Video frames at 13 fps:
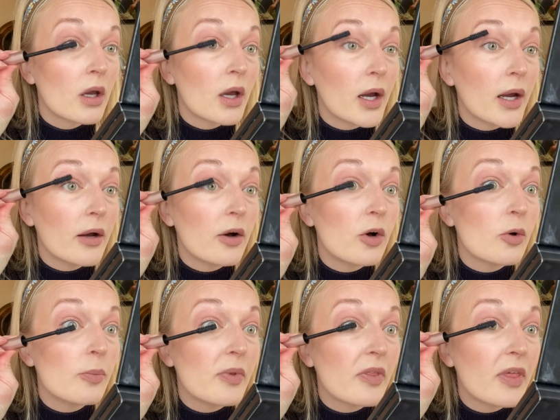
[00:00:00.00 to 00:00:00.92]
I
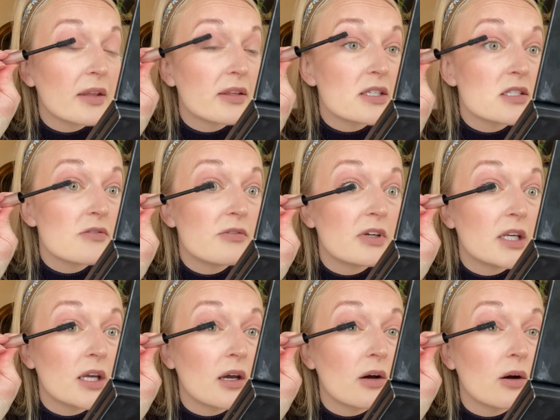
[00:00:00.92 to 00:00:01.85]
hope that this
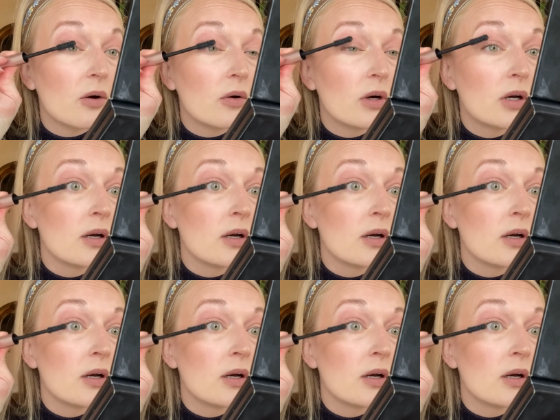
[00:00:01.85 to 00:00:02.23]
video